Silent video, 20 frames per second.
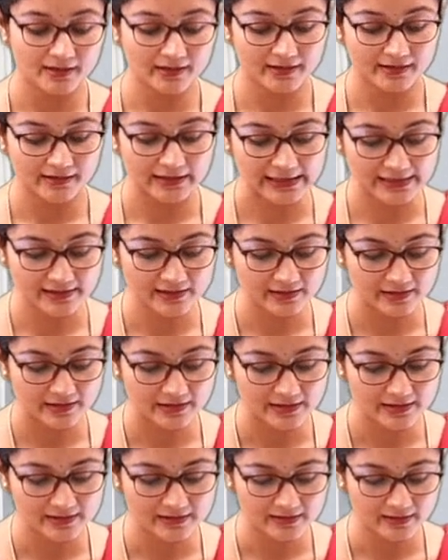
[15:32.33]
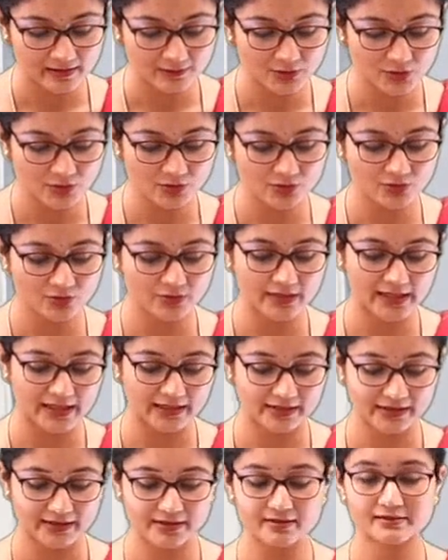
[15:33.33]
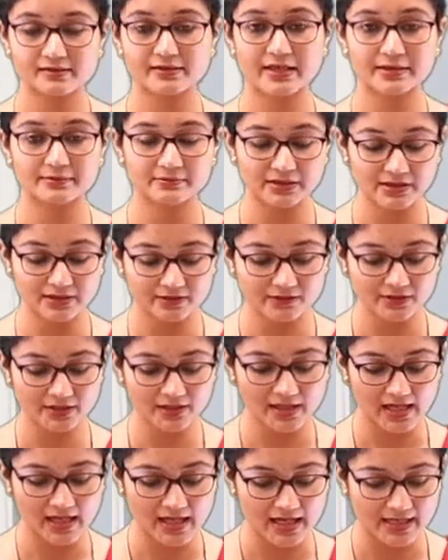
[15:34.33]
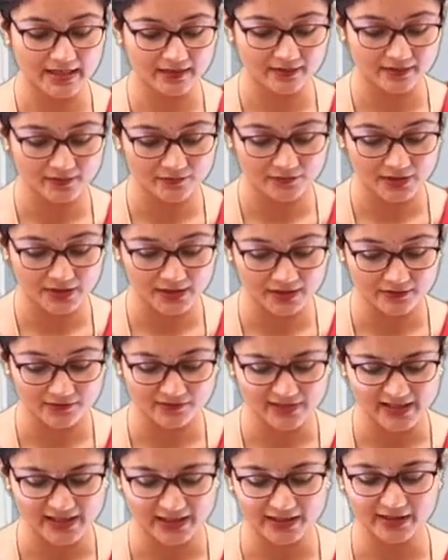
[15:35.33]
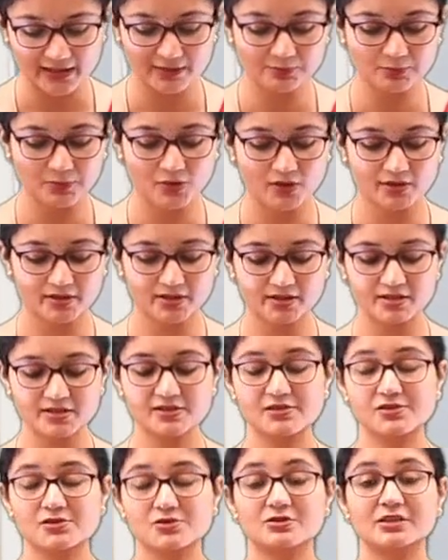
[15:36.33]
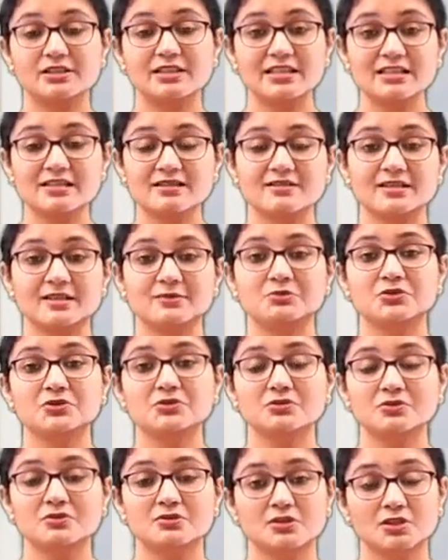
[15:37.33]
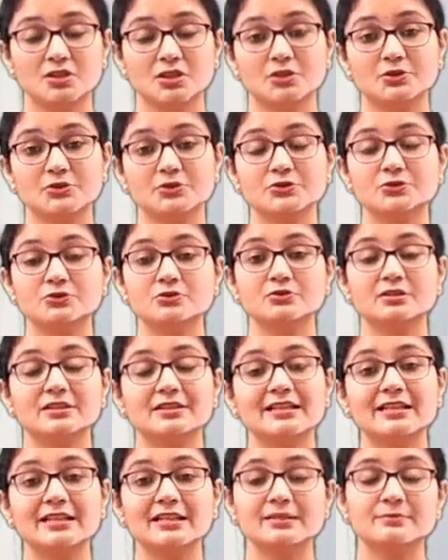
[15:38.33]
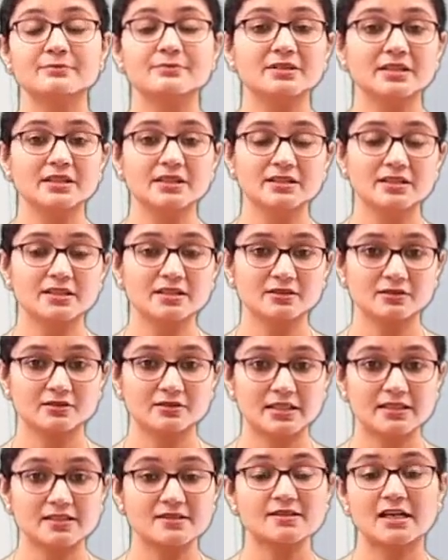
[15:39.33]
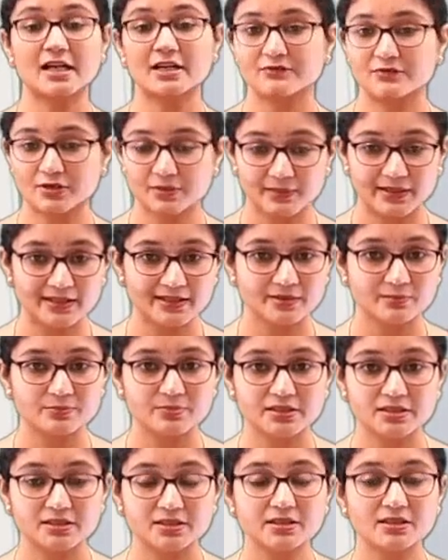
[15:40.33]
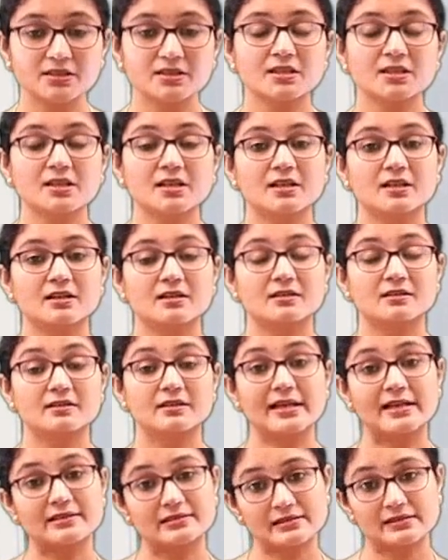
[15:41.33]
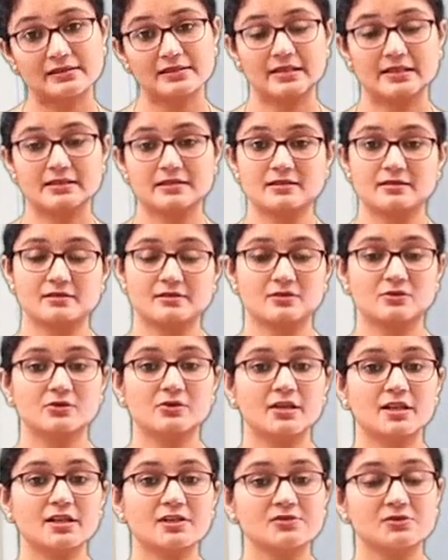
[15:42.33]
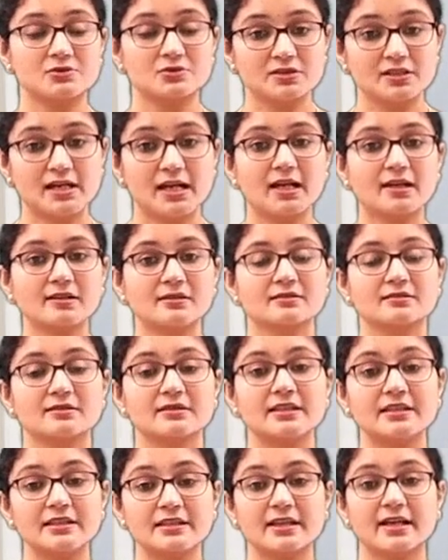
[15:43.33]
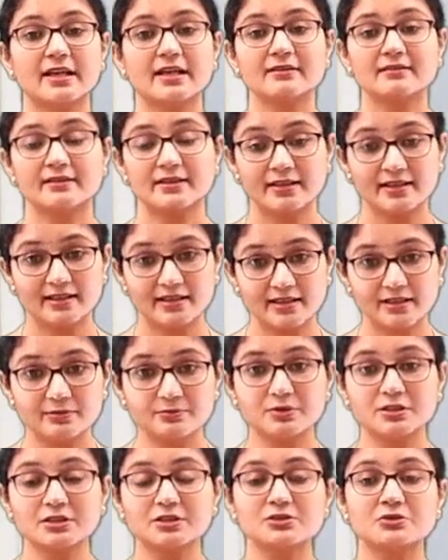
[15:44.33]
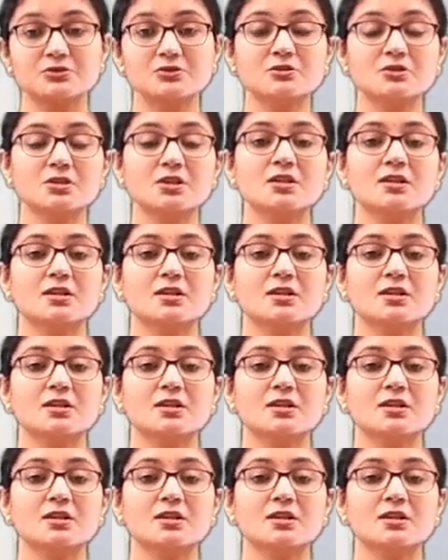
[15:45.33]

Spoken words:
Next is the bronchodilators can be given, and very important is to teach them to do deep breathing, that is diaphragmatic breathing exercises, okay, so that he can able to